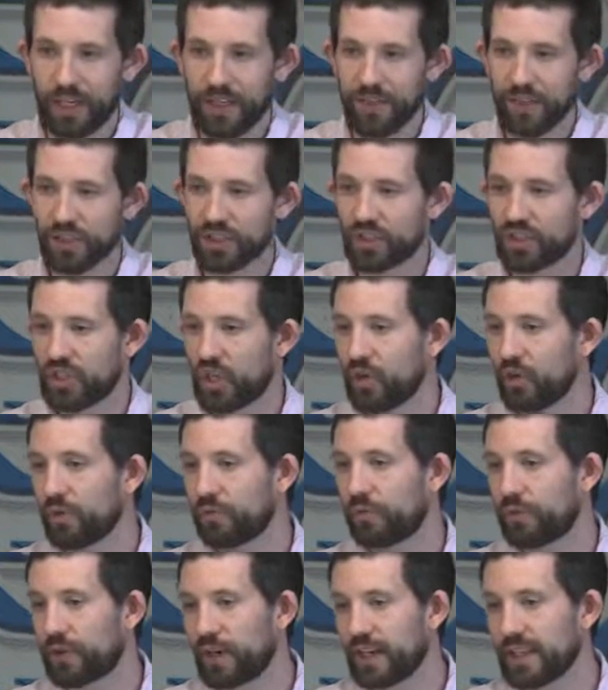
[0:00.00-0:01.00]
and the
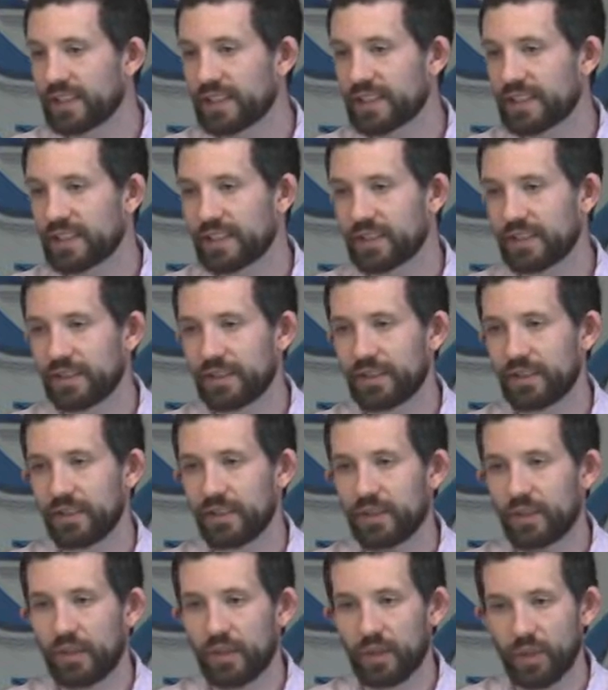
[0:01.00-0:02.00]
stone for us
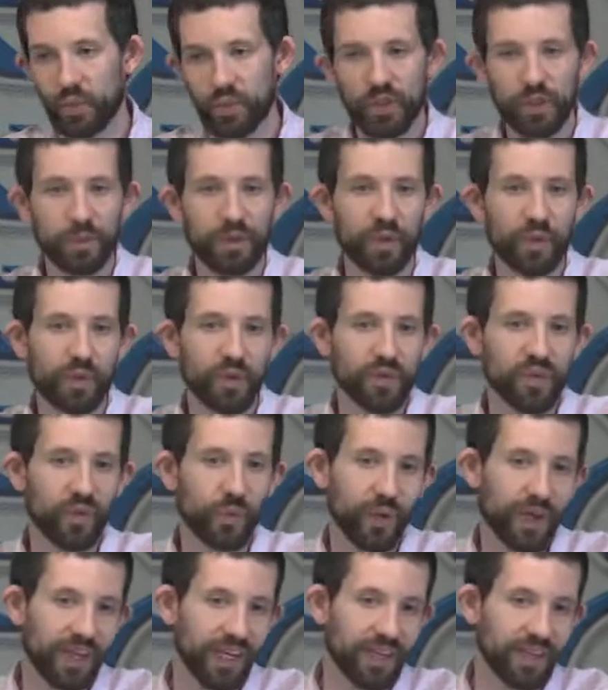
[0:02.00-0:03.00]
will be rolled
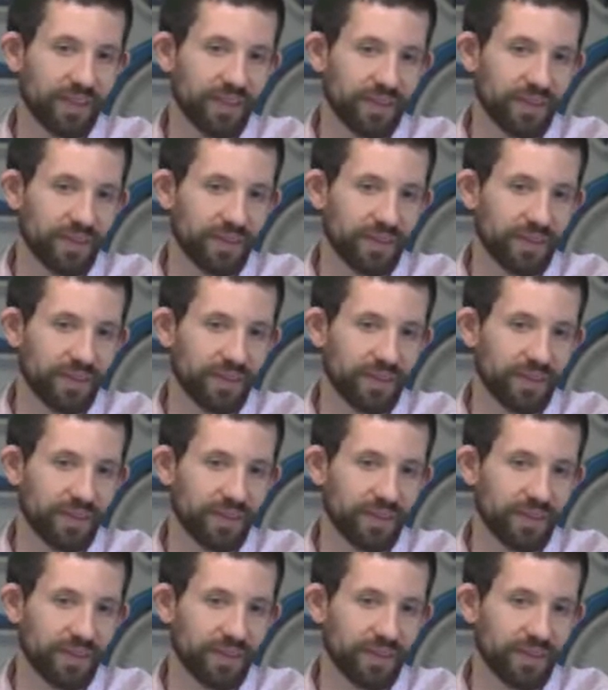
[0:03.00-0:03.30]
away,